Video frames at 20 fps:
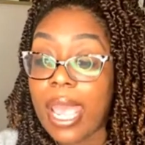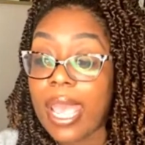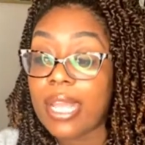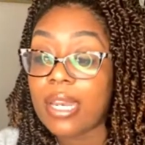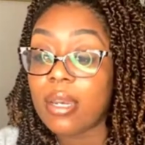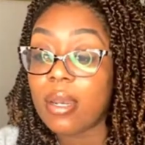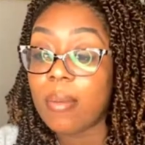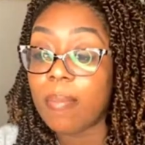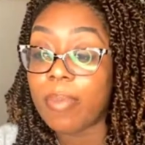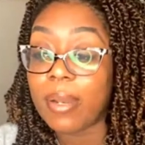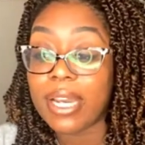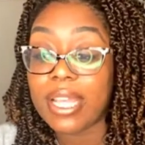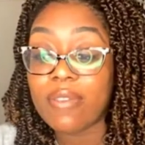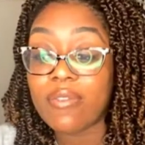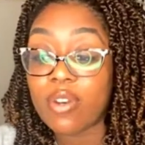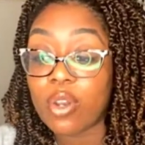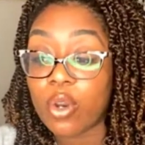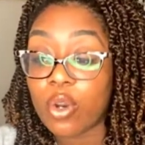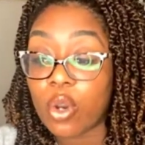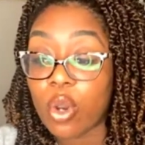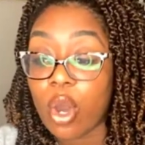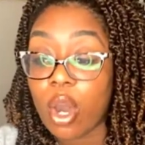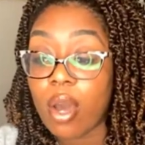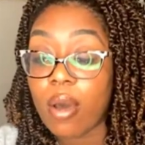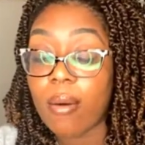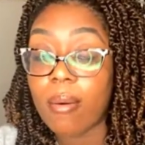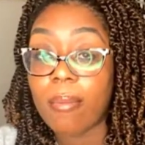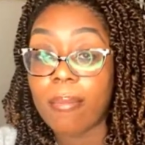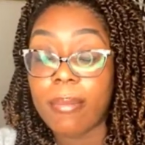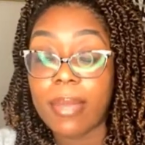And believe it or
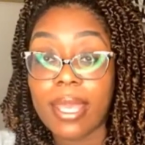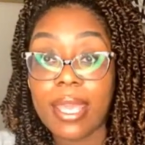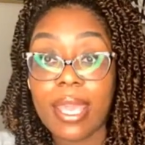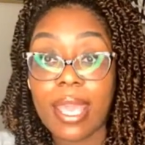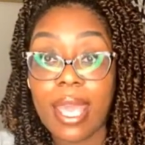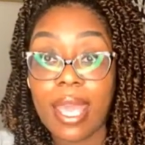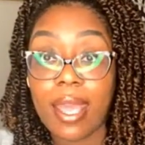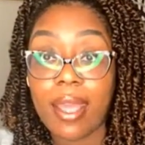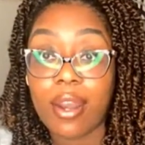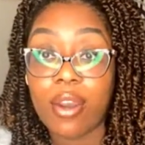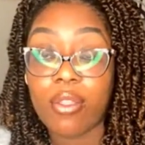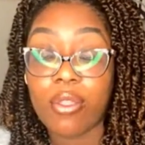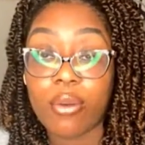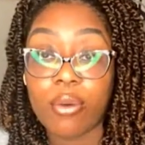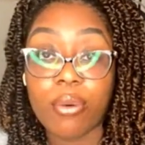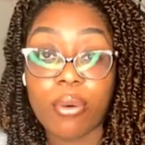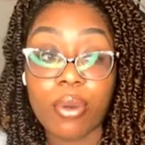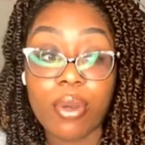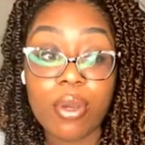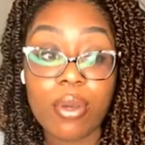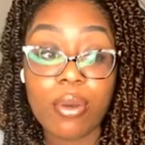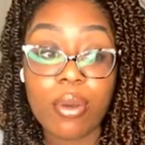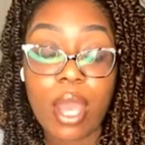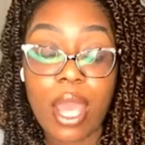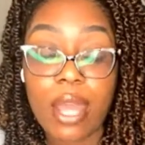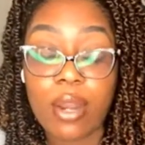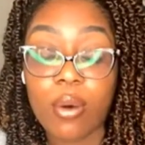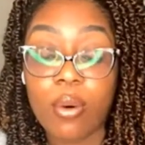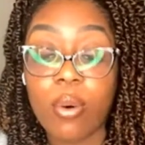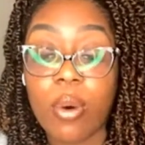not, me and the crew
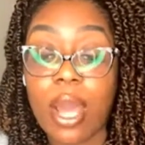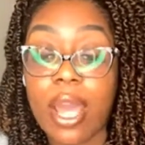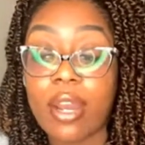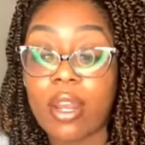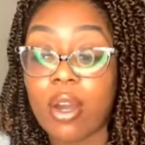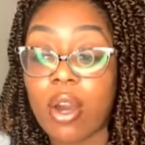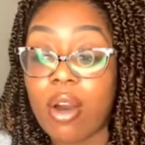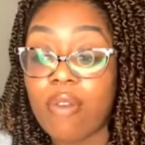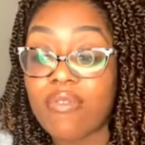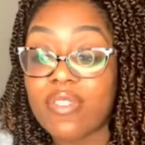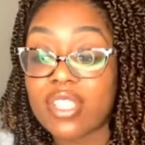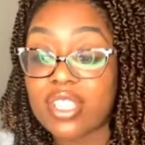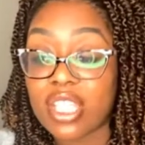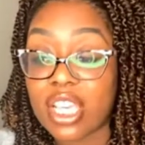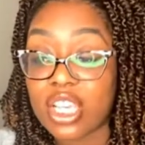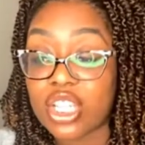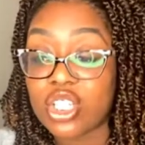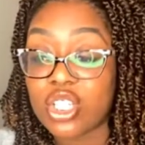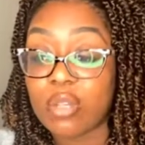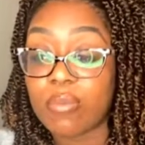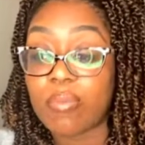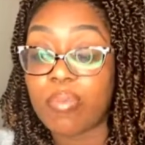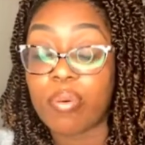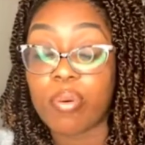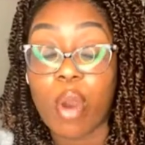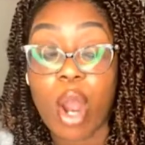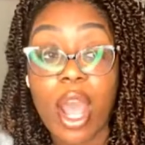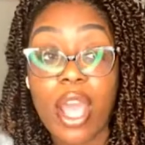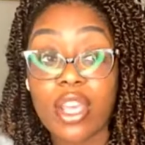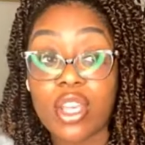had all had a conversation
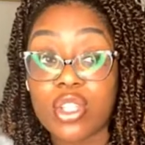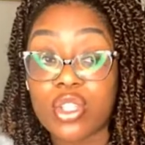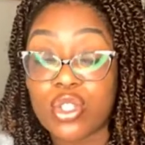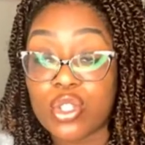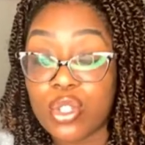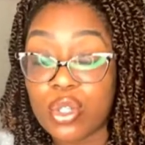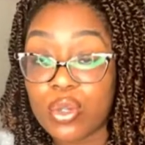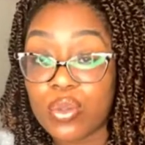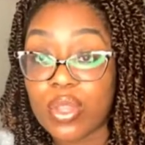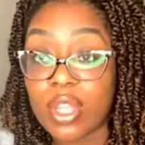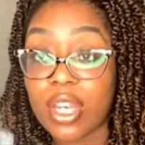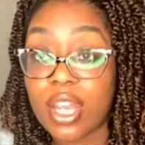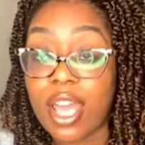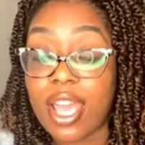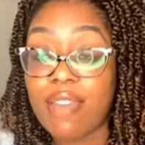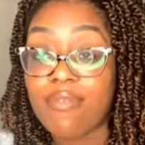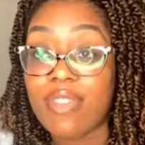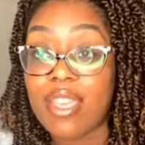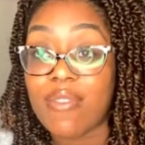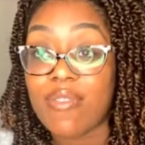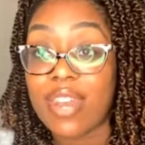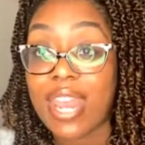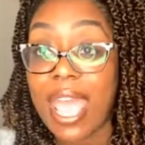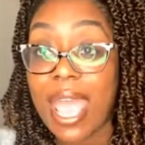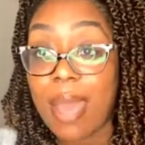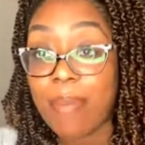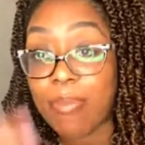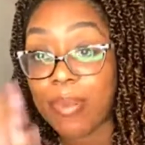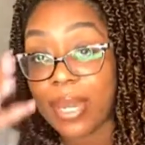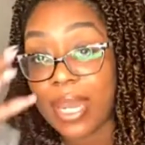prior to the live even
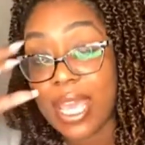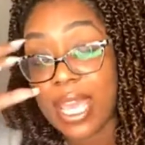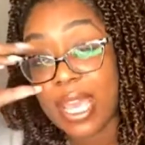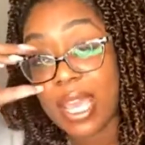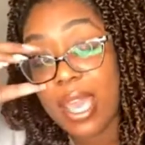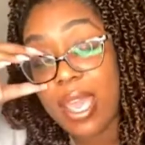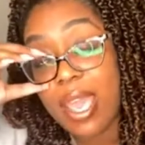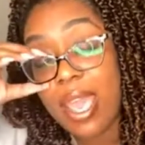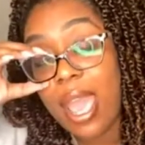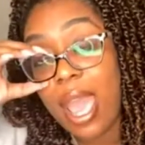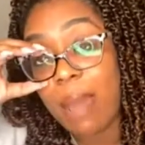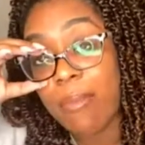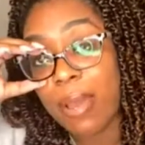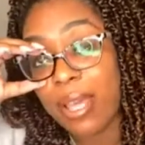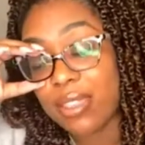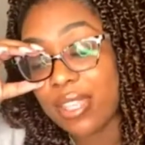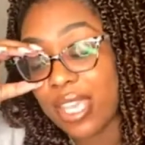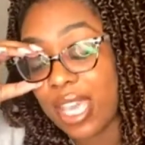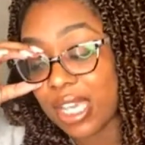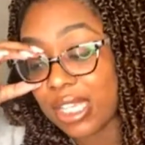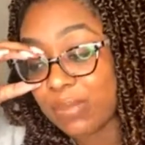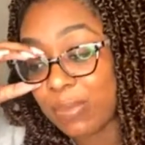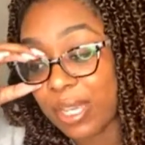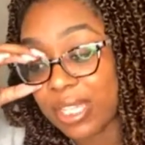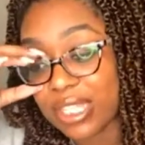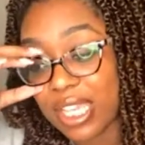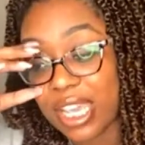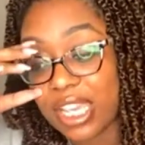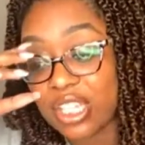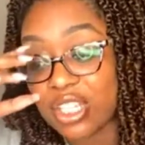happening about the
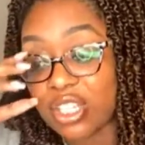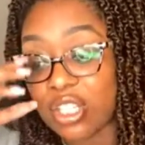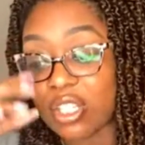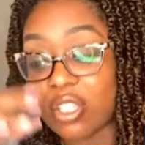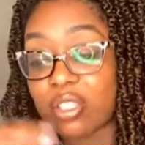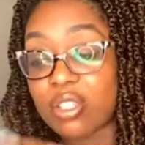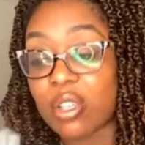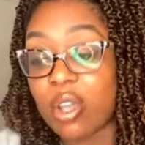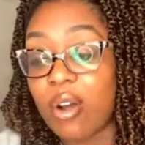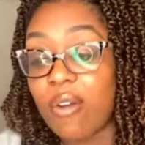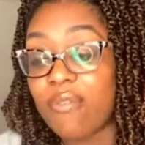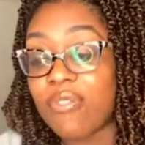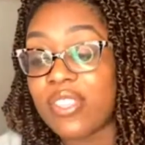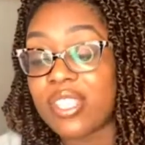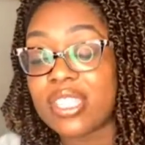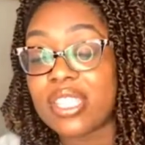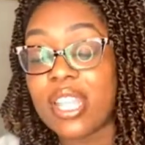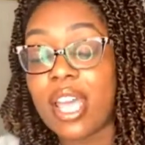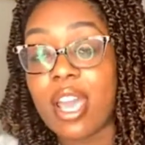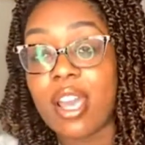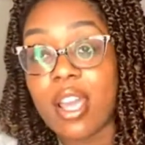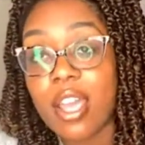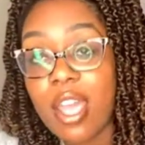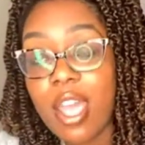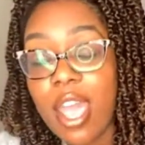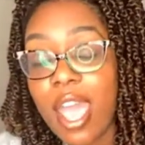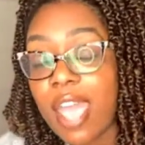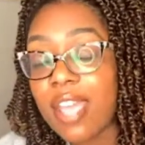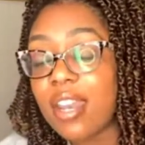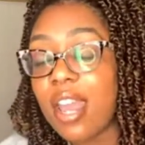expectations of this live.
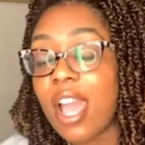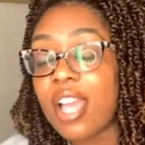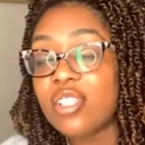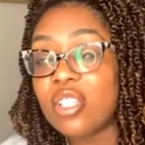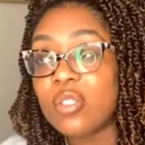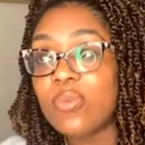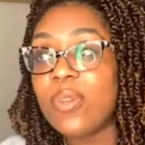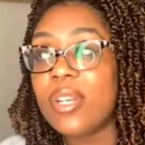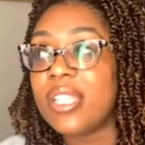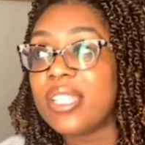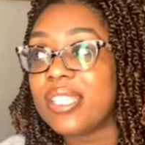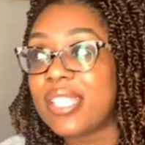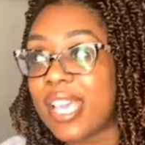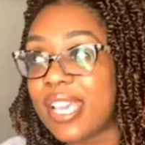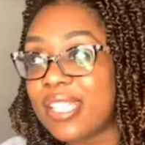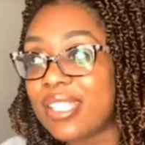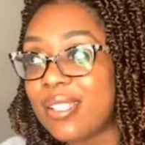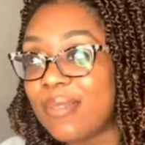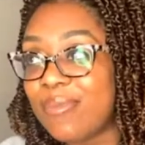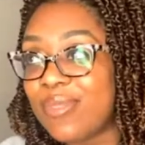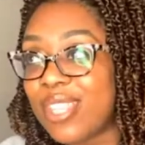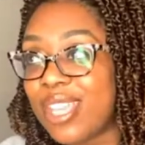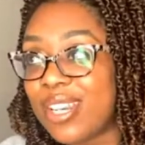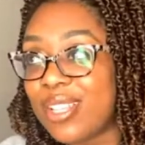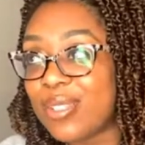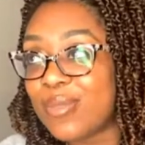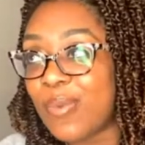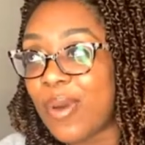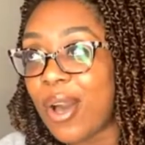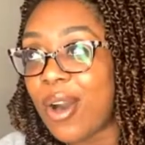And I just want to say
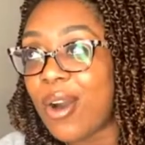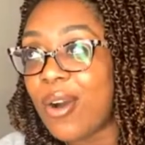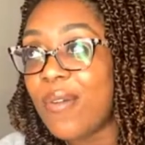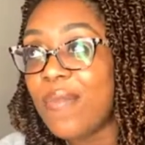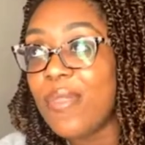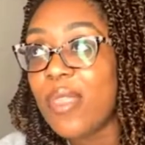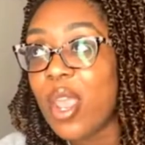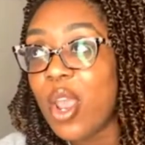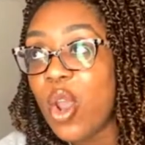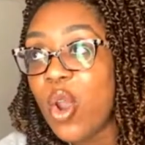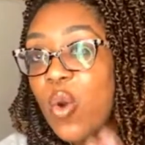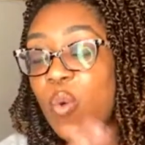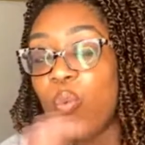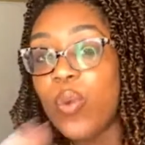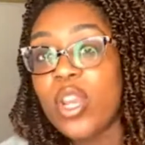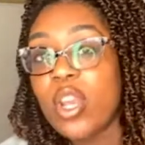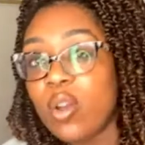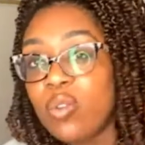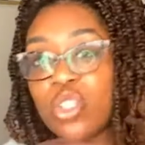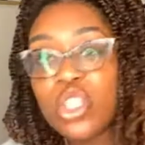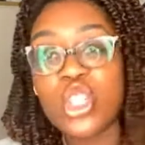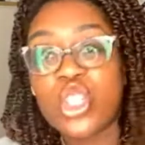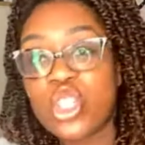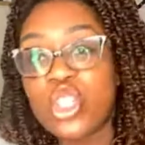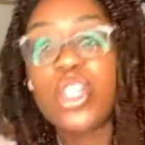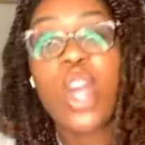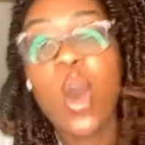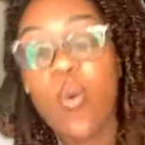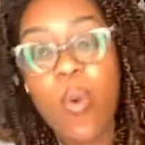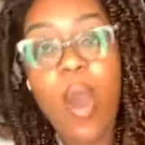something as well. We don't just
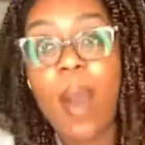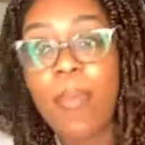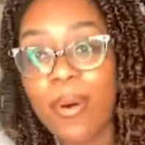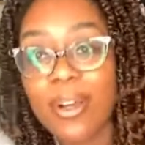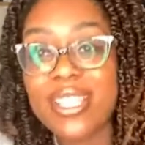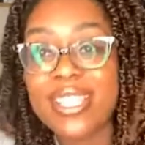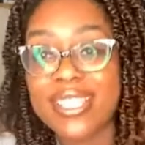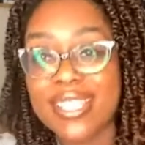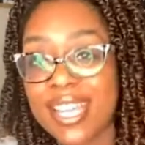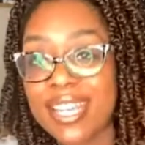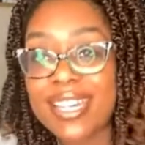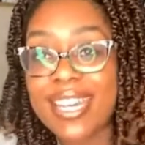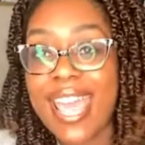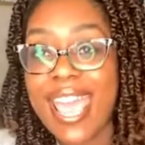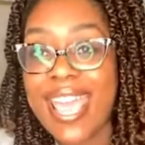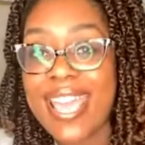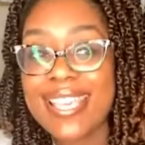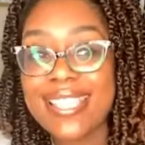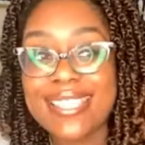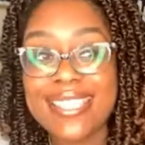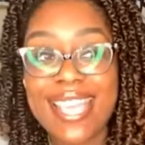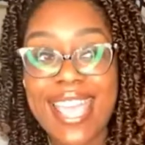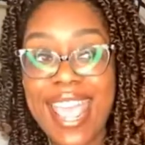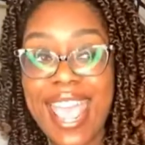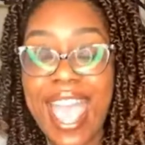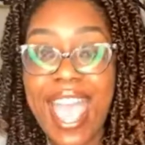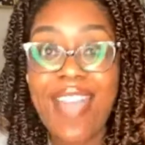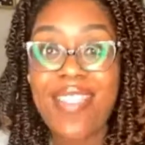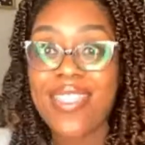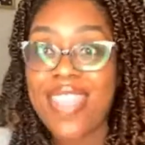show up on Sundays
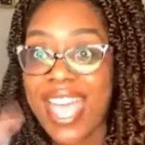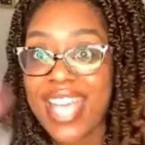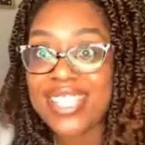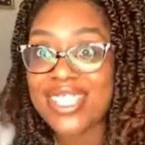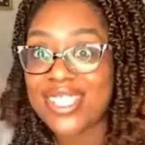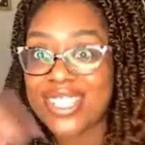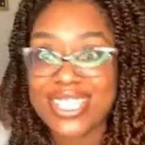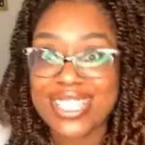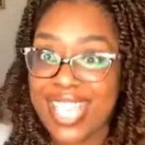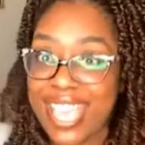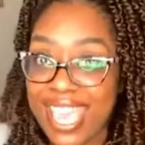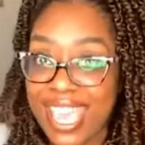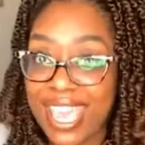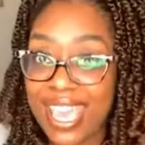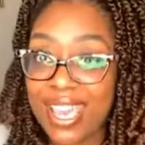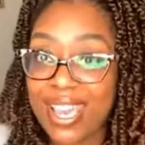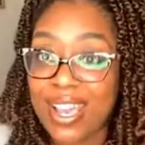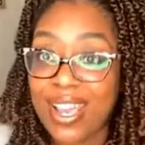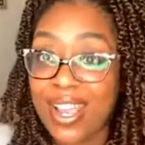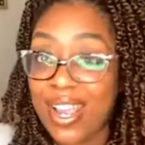and that's just it.